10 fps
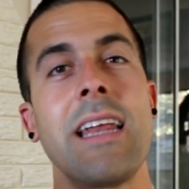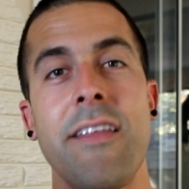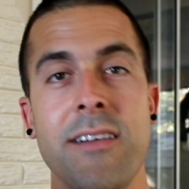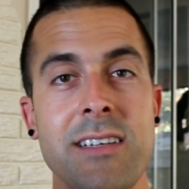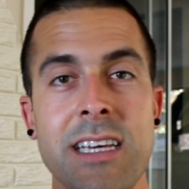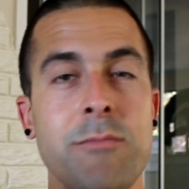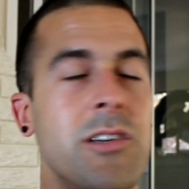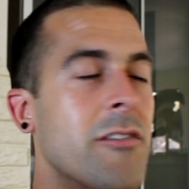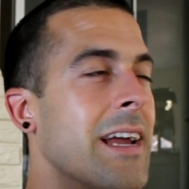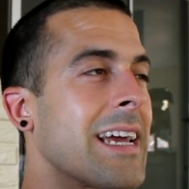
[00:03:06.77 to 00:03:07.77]
and their teams
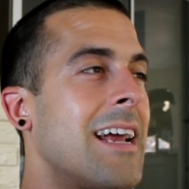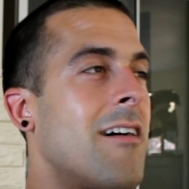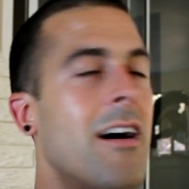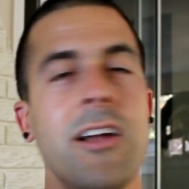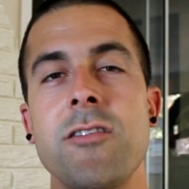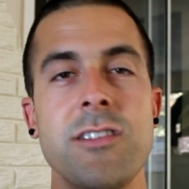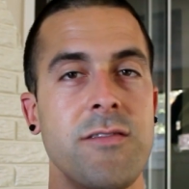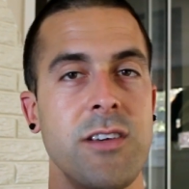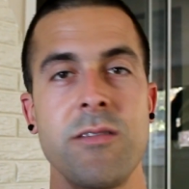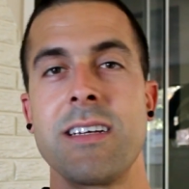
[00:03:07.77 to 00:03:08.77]
are cranking out hundreds
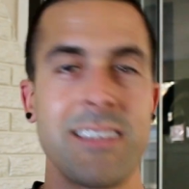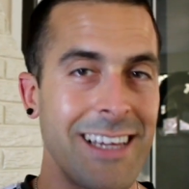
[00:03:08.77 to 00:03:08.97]
of units